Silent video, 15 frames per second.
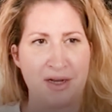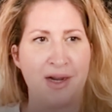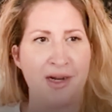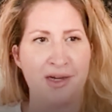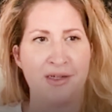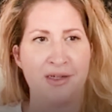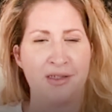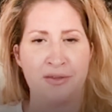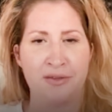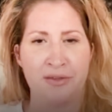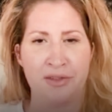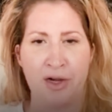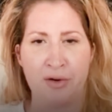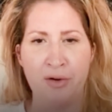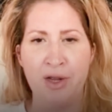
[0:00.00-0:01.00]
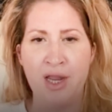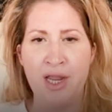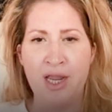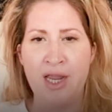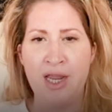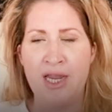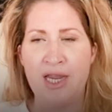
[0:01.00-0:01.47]
style,
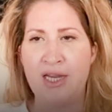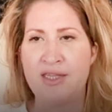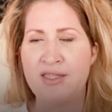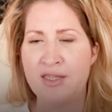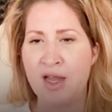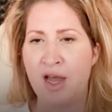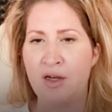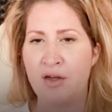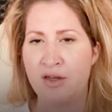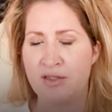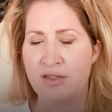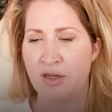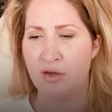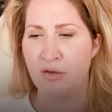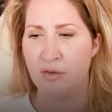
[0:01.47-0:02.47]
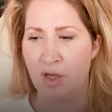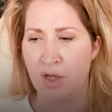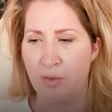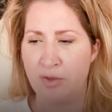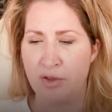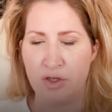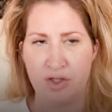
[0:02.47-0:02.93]
it's not going to sit
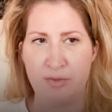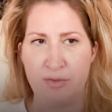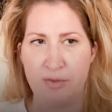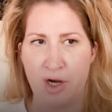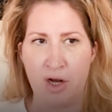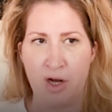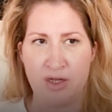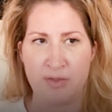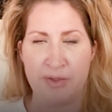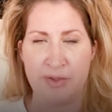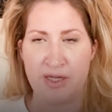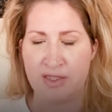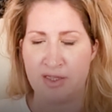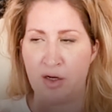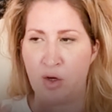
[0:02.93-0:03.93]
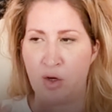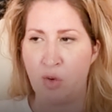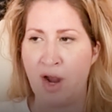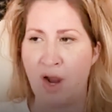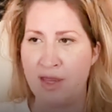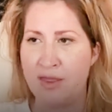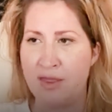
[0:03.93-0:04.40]
well with the German audience because they're
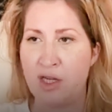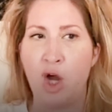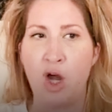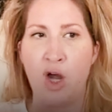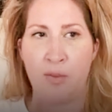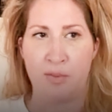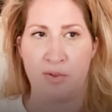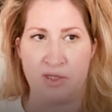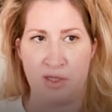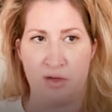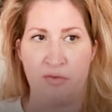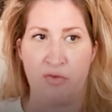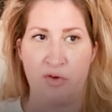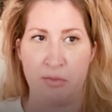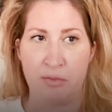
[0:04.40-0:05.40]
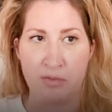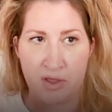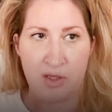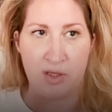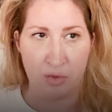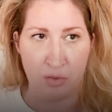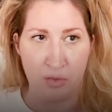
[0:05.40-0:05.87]
quite the opposite from
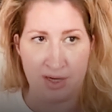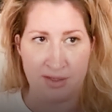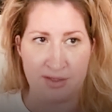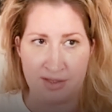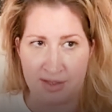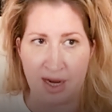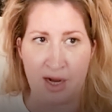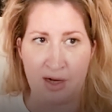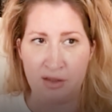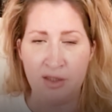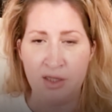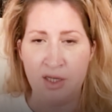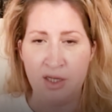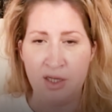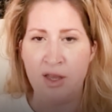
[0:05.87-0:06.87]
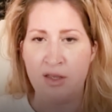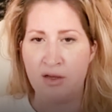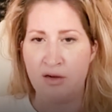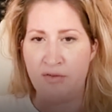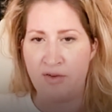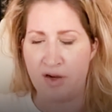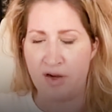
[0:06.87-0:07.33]
the US style.
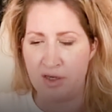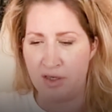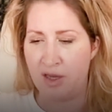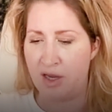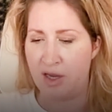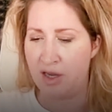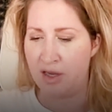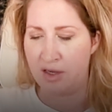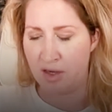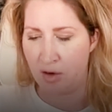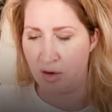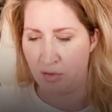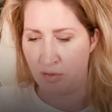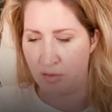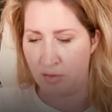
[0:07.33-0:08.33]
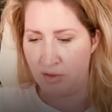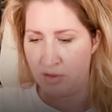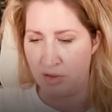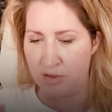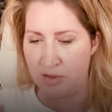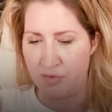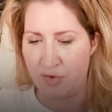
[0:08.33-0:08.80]
They're very like,
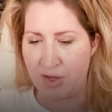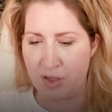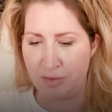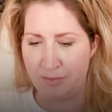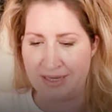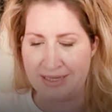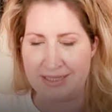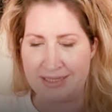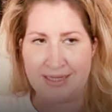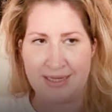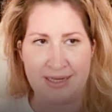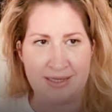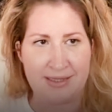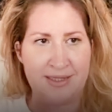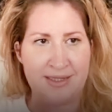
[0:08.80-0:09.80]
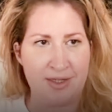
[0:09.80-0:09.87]
straight to business,